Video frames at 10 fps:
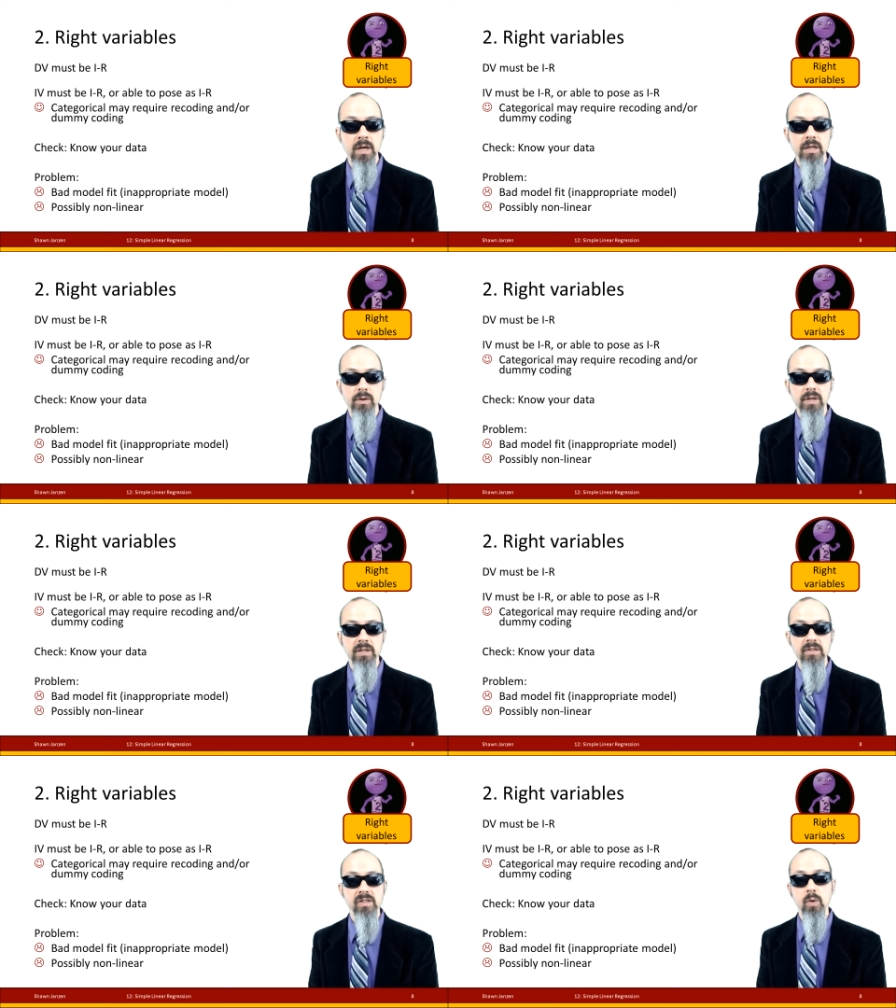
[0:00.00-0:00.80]
You can
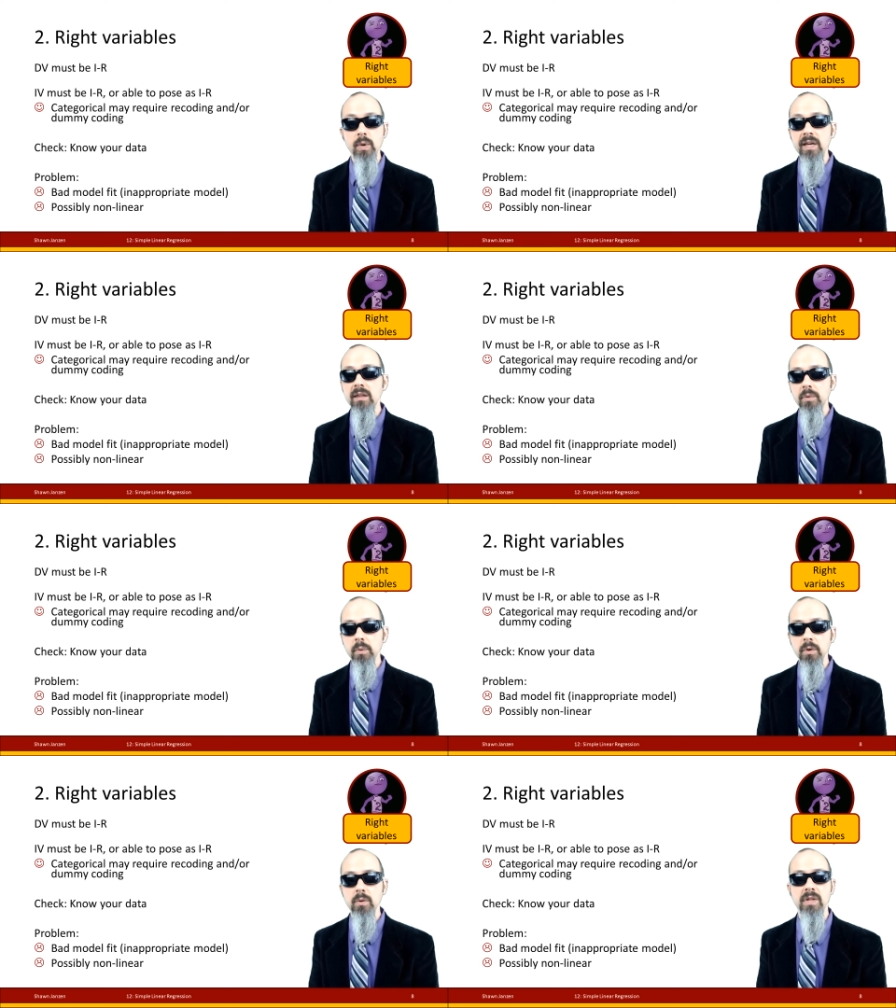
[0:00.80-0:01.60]
squeak
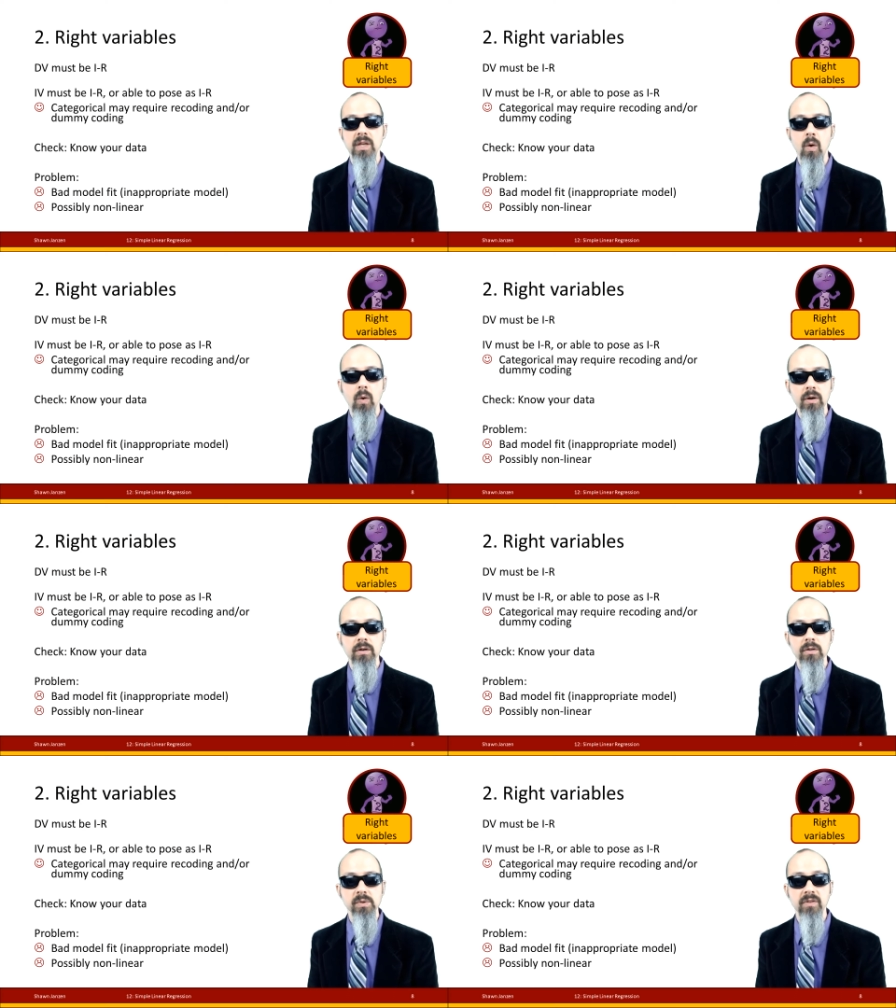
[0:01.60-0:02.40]
through the
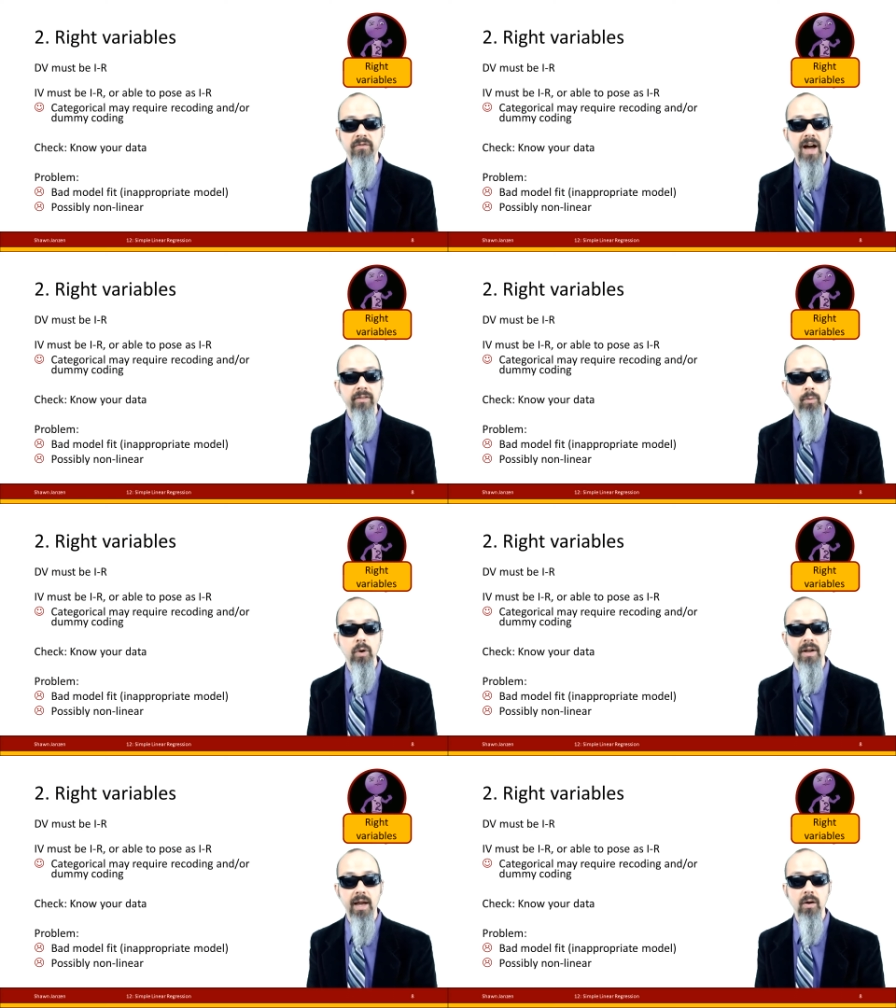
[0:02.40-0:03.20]
ordinals with five or more
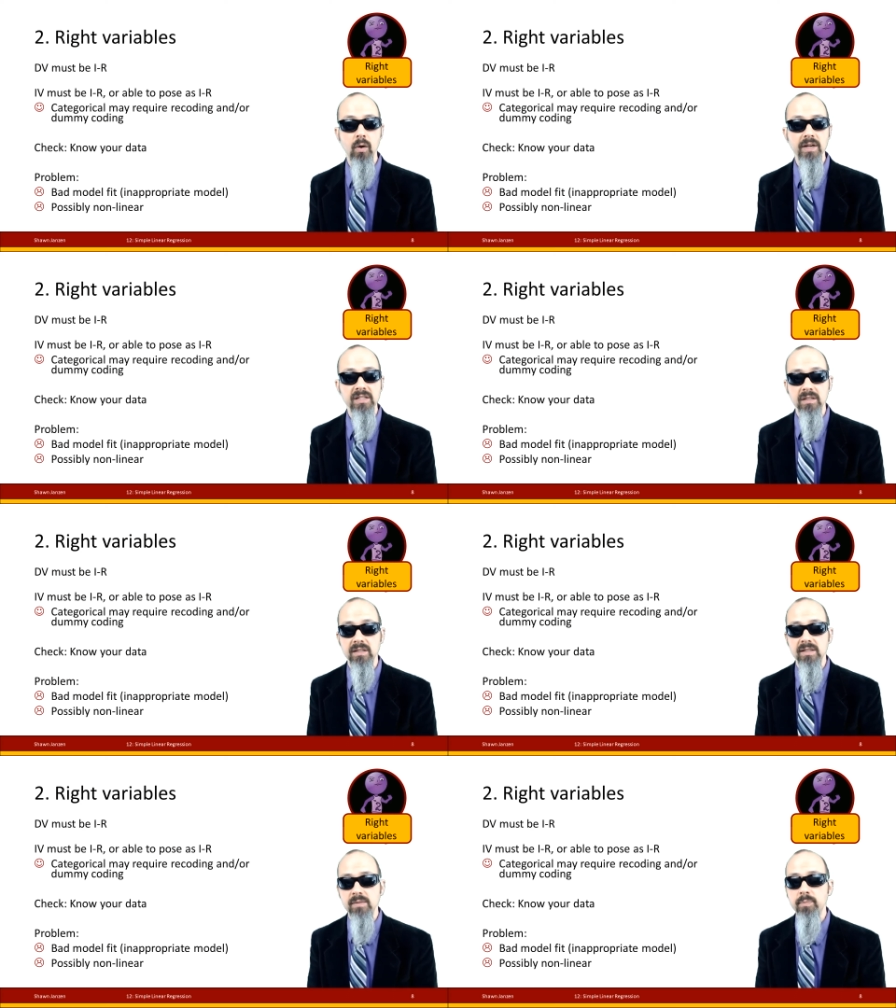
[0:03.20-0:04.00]
categories to
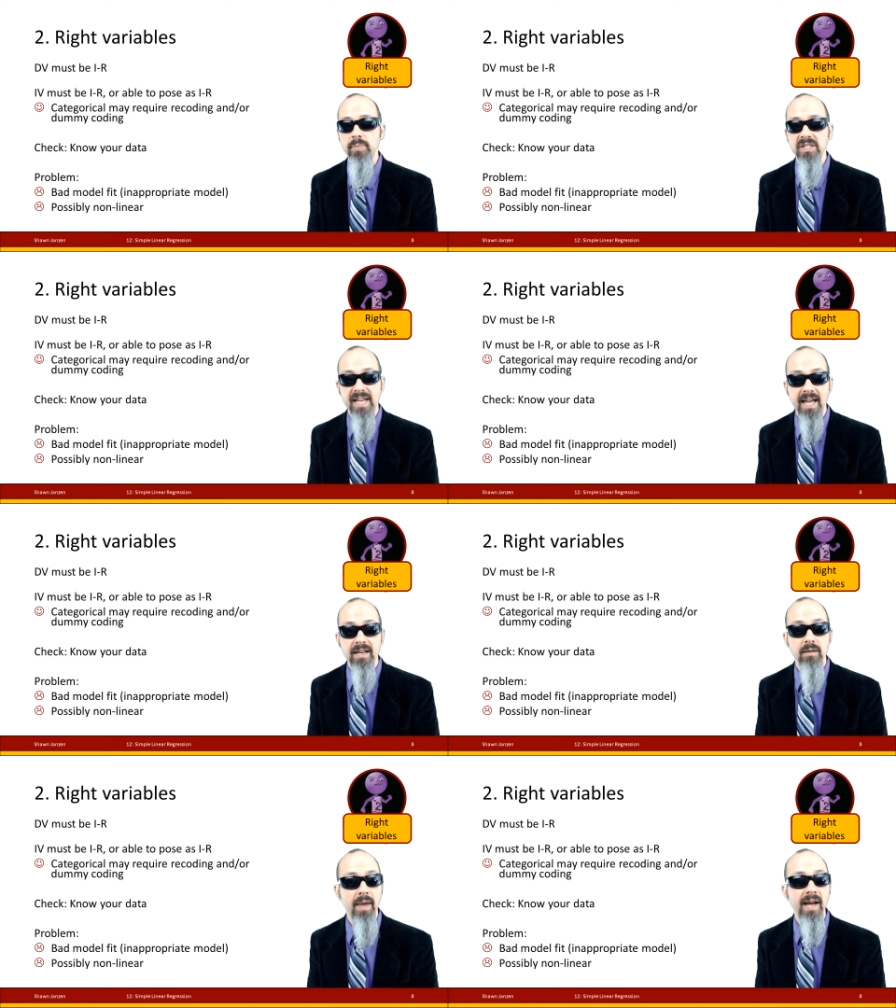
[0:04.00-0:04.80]
pretend
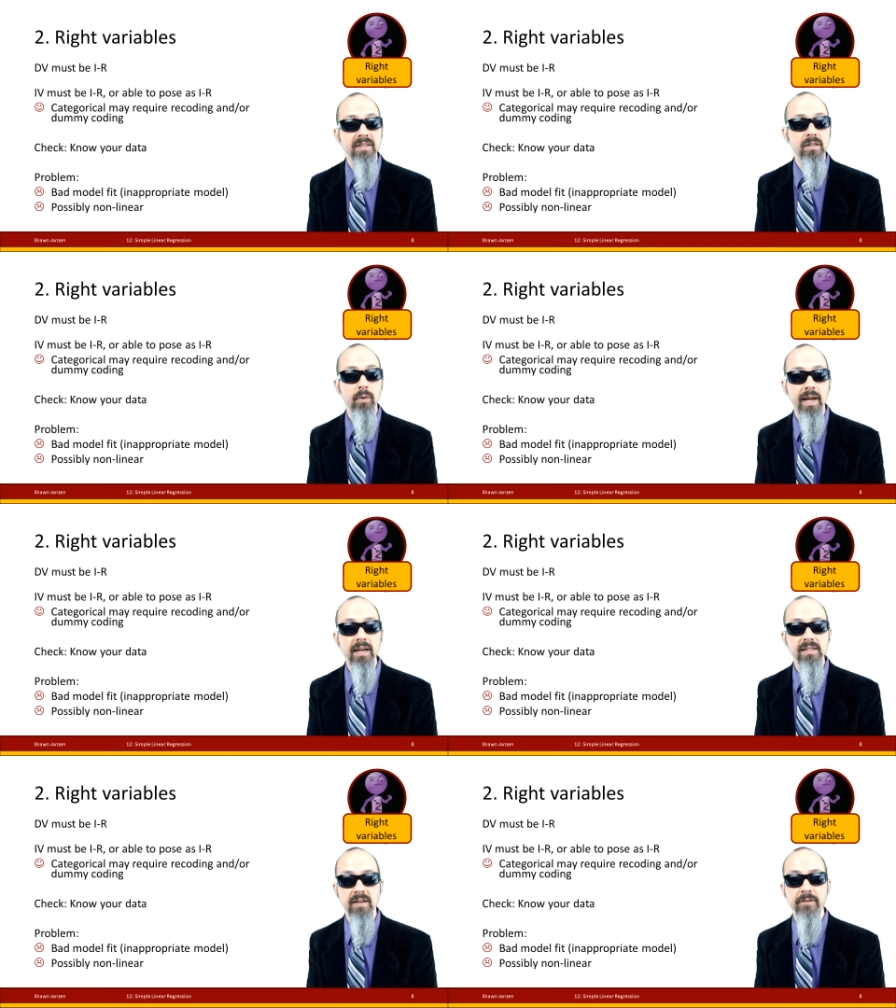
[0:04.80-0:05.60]
and masquerade
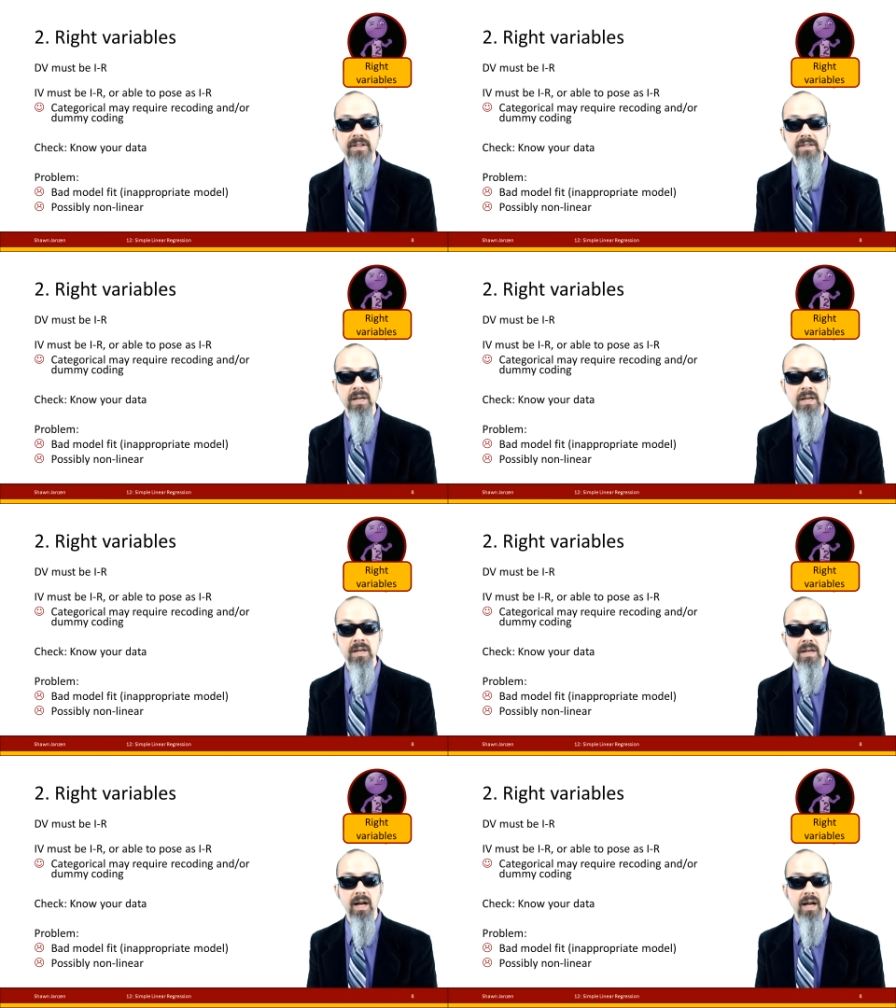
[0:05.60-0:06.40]
as if it's
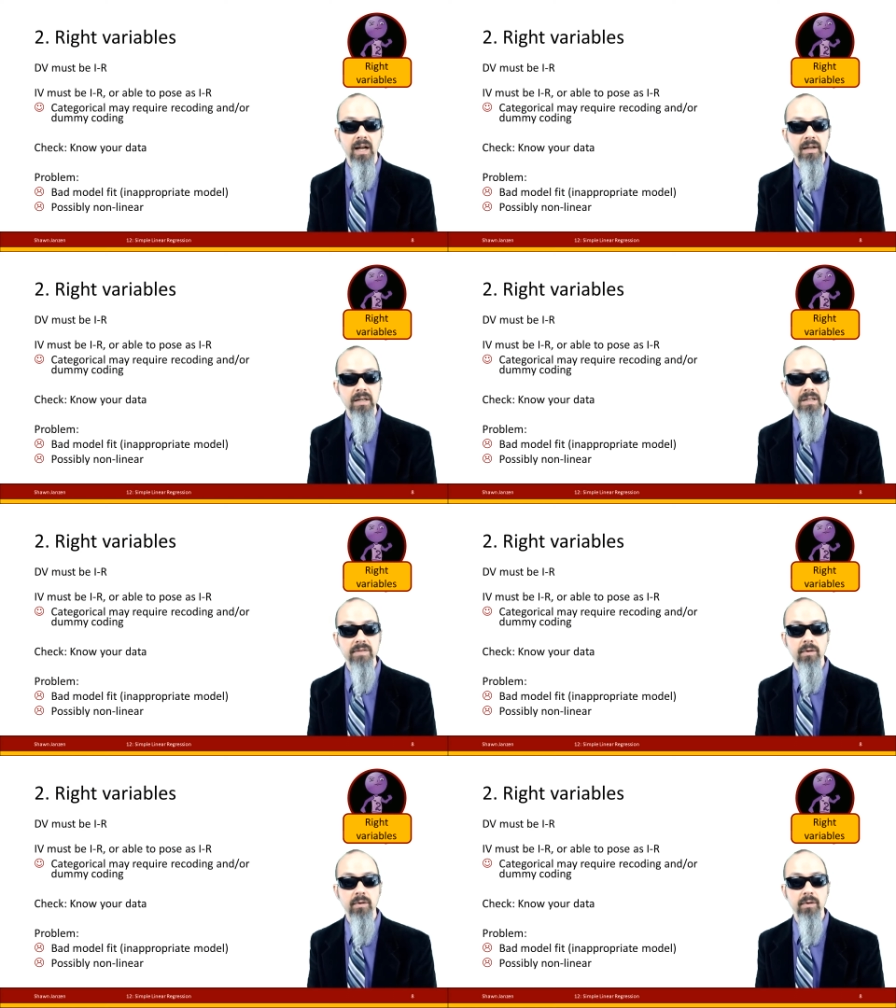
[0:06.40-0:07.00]
uh, interval